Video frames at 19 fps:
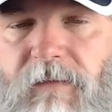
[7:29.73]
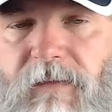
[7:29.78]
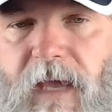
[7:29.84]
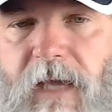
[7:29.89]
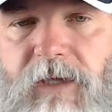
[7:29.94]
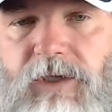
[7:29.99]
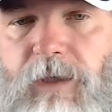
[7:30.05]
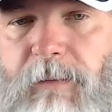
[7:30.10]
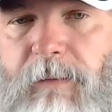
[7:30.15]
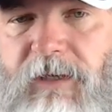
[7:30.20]

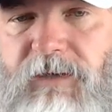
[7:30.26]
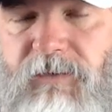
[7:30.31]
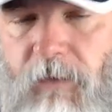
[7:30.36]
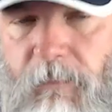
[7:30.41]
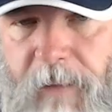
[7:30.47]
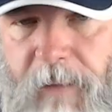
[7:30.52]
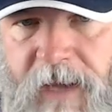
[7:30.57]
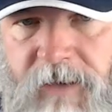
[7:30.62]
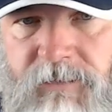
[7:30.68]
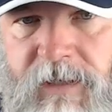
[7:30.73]
Thank you so much for
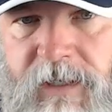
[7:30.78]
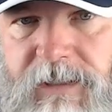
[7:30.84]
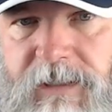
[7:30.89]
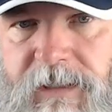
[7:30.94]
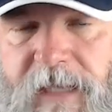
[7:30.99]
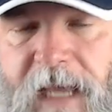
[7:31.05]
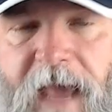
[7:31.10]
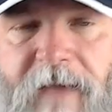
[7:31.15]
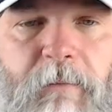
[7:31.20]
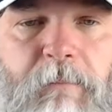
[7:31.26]
your
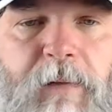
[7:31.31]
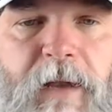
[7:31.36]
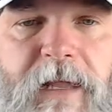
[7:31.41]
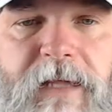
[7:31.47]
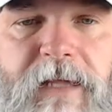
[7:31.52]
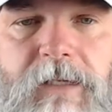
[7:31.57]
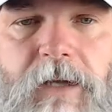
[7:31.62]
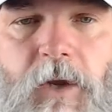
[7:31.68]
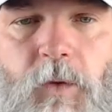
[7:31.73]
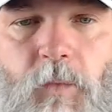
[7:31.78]
patronage. Have a
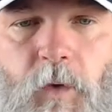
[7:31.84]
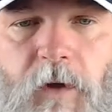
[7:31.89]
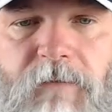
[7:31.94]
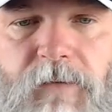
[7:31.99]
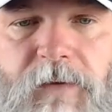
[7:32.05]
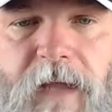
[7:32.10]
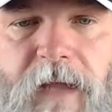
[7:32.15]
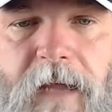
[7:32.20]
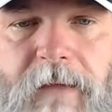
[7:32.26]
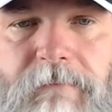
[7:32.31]
pleasant and
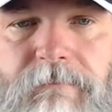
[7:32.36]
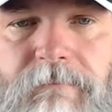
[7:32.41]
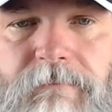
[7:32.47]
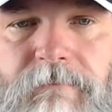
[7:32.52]
wonderful day.